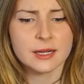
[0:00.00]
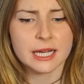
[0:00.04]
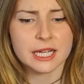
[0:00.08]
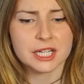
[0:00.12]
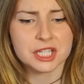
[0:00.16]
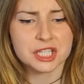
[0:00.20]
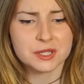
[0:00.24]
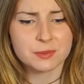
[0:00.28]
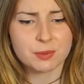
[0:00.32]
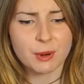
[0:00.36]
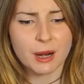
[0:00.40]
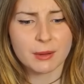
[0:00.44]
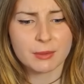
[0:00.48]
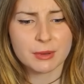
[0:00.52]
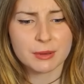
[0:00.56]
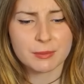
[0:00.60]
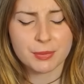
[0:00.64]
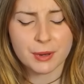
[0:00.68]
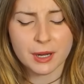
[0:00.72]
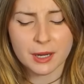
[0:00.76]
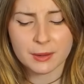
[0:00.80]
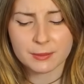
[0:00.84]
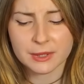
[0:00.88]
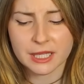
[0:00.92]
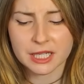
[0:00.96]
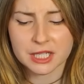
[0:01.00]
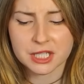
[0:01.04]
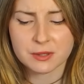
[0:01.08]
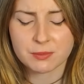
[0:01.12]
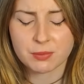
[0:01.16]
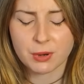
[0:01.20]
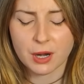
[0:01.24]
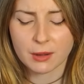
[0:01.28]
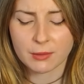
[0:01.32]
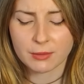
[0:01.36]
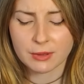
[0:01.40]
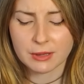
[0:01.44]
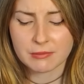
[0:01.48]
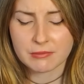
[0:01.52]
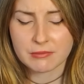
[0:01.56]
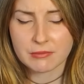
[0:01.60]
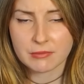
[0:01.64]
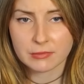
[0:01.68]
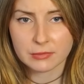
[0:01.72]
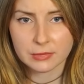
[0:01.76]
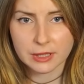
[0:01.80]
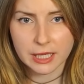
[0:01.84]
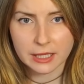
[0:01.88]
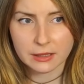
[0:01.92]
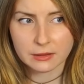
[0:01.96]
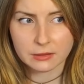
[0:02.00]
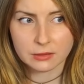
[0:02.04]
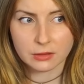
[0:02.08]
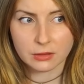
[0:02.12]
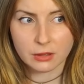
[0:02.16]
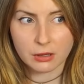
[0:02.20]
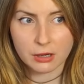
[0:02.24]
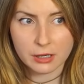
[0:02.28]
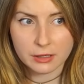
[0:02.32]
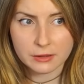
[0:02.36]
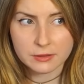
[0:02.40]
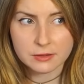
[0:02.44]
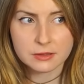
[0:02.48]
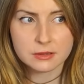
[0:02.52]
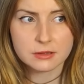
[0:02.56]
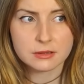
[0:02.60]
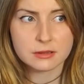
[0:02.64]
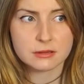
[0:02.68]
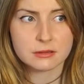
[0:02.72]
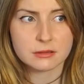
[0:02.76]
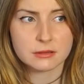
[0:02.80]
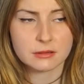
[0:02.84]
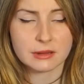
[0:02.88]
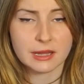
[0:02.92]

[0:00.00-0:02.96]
and she's probably bummed that she probably like lost